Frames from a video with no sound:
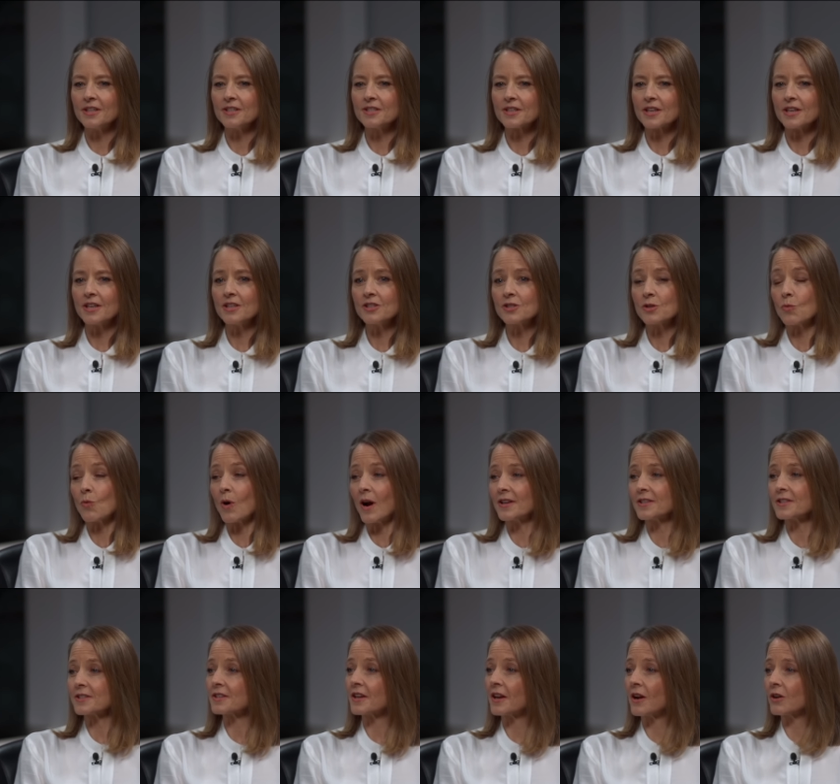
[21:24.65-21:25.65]
He's, he's the
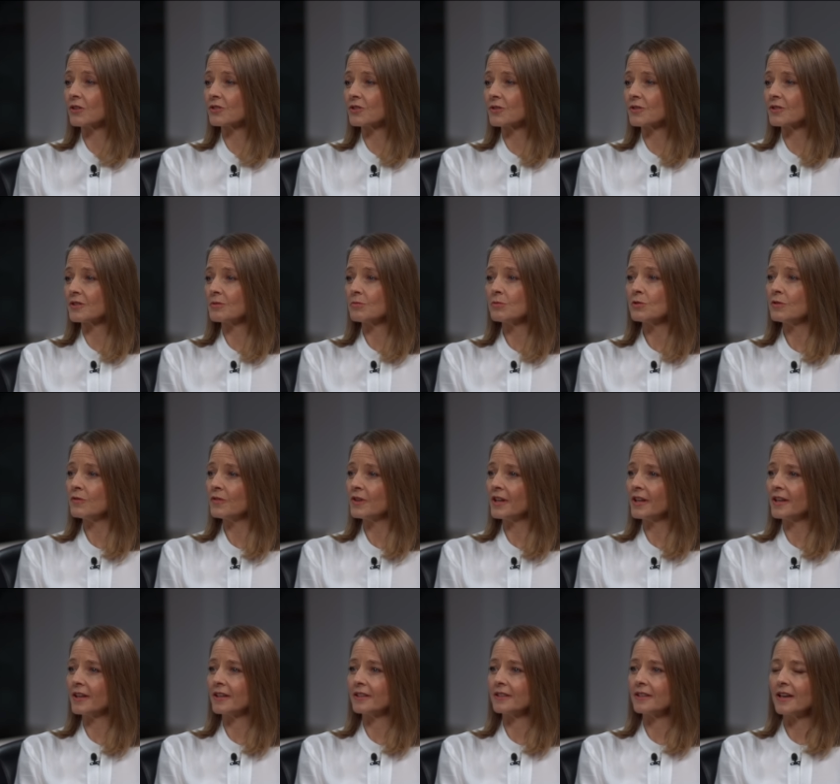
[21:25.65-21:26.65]
wisest character in the
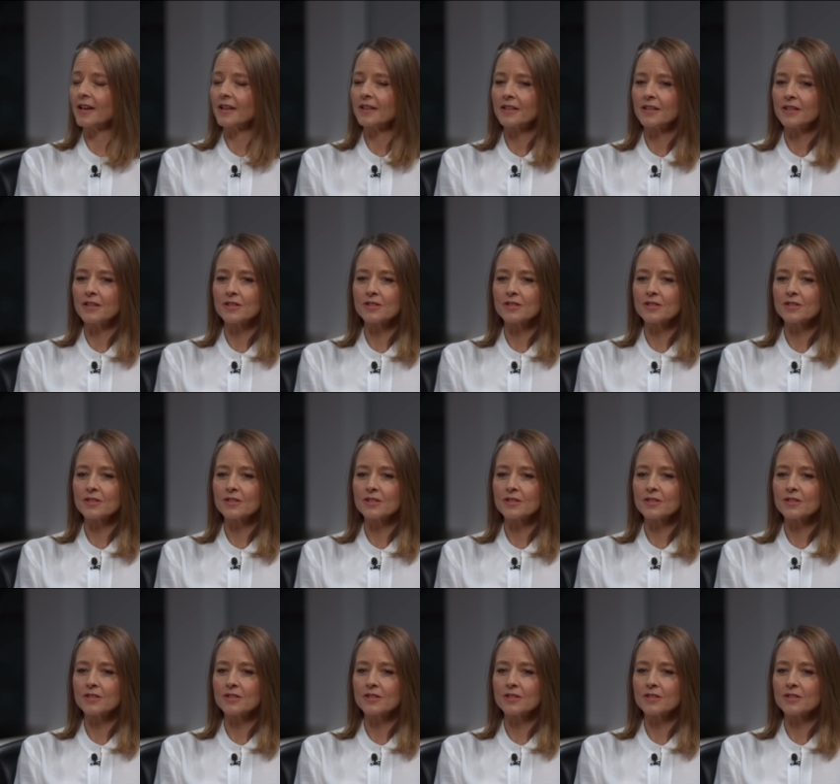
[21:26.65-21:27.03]
movie, and yet mm-hmm.